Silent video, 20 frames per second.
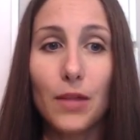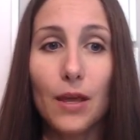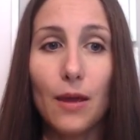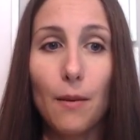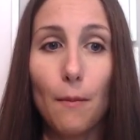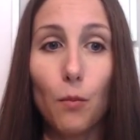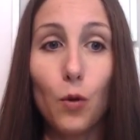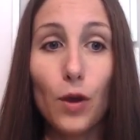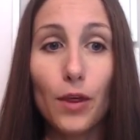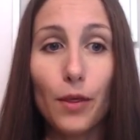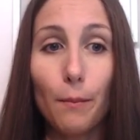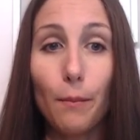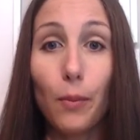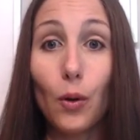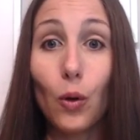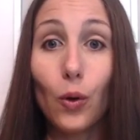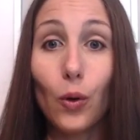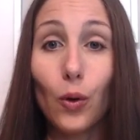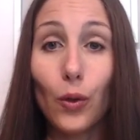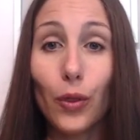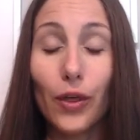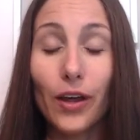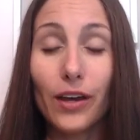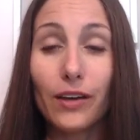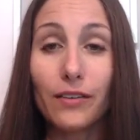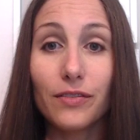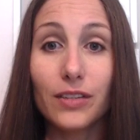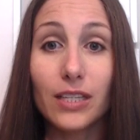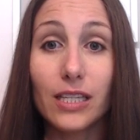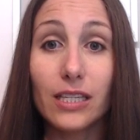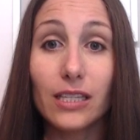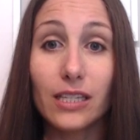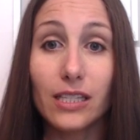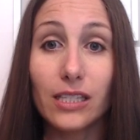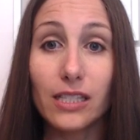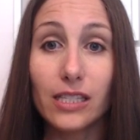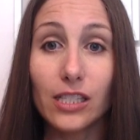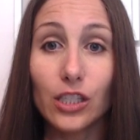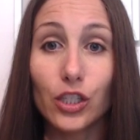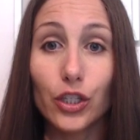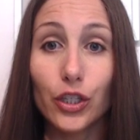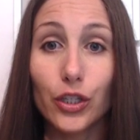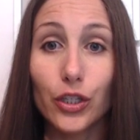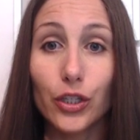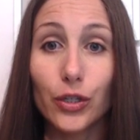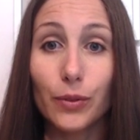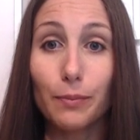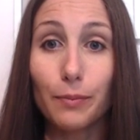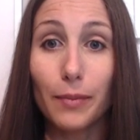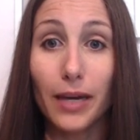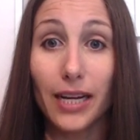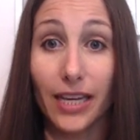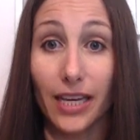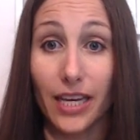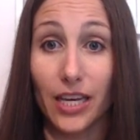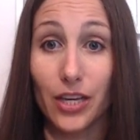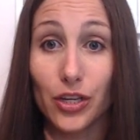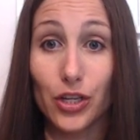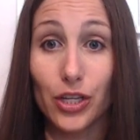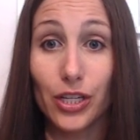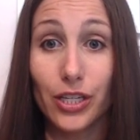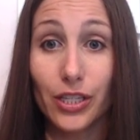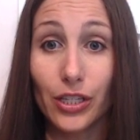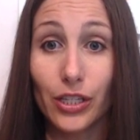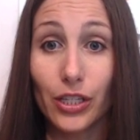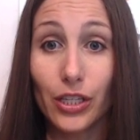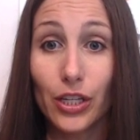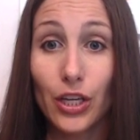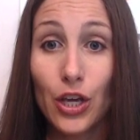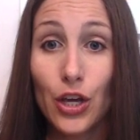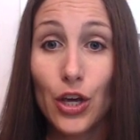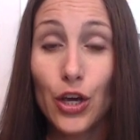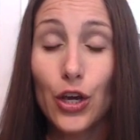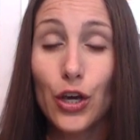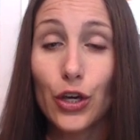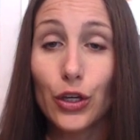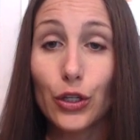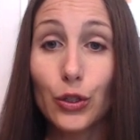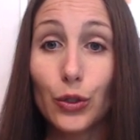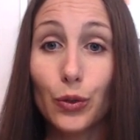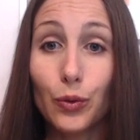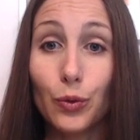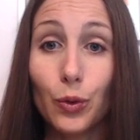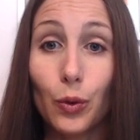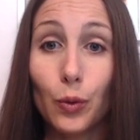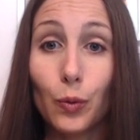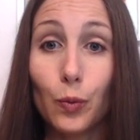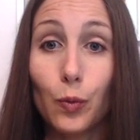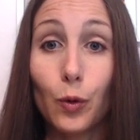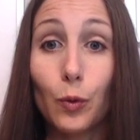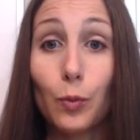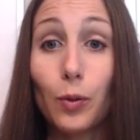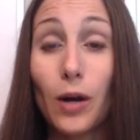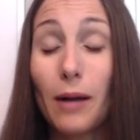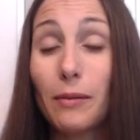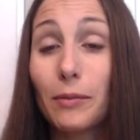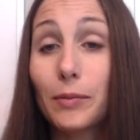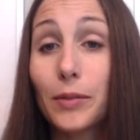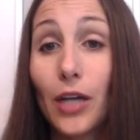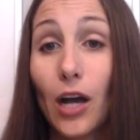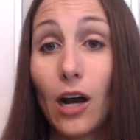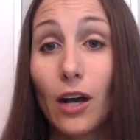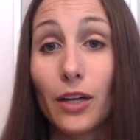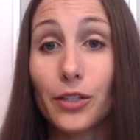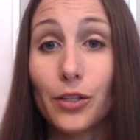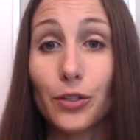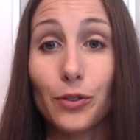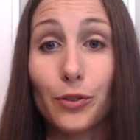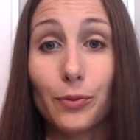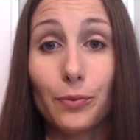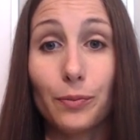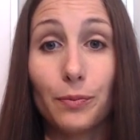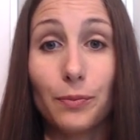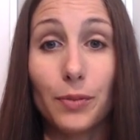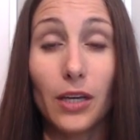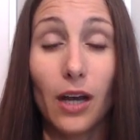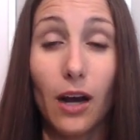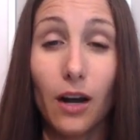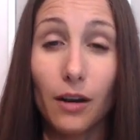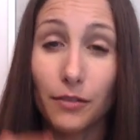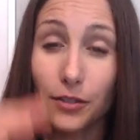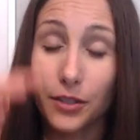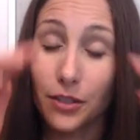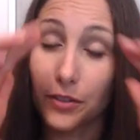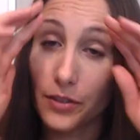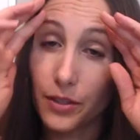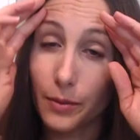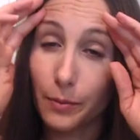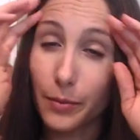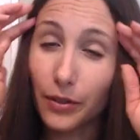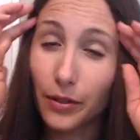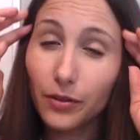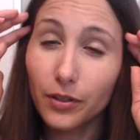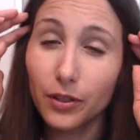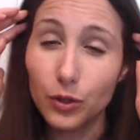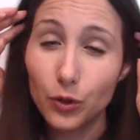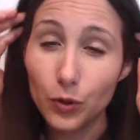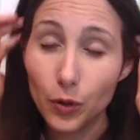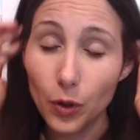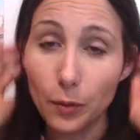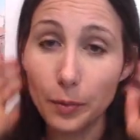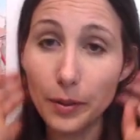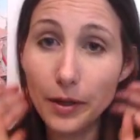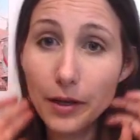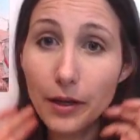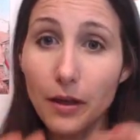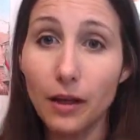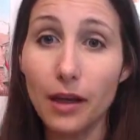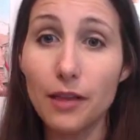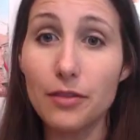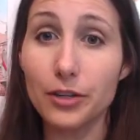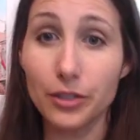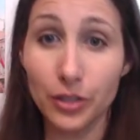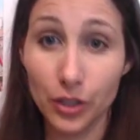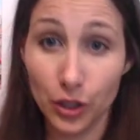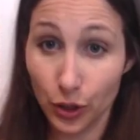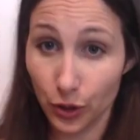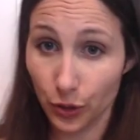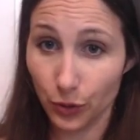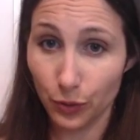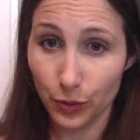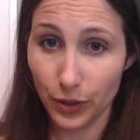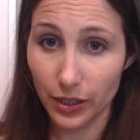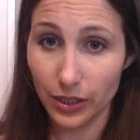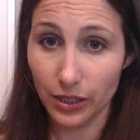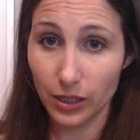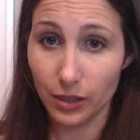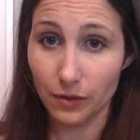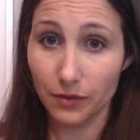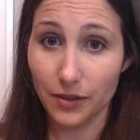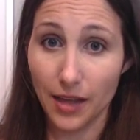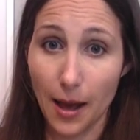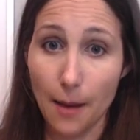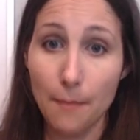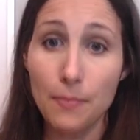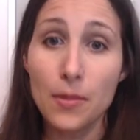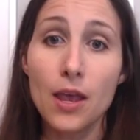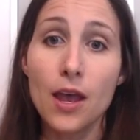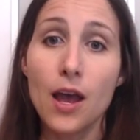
With both of these medications, you will probably also be offered the birth control pill, and there's two reasons for that.